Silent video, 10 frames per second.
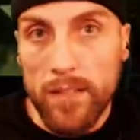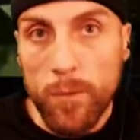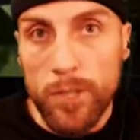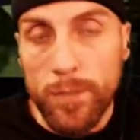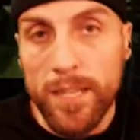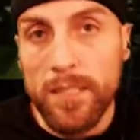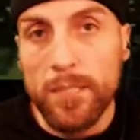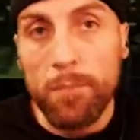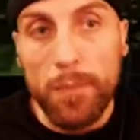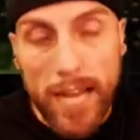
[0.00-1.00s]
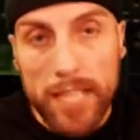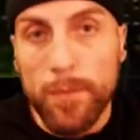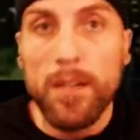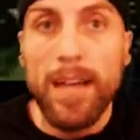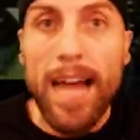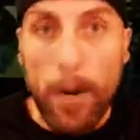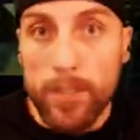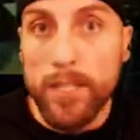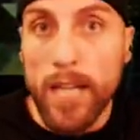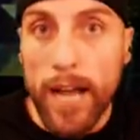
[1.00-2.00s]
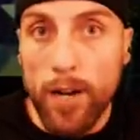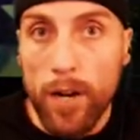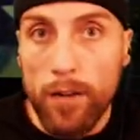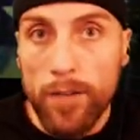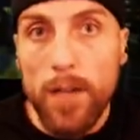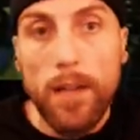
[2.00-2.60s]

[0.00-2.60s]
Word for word: which means plasma outside of.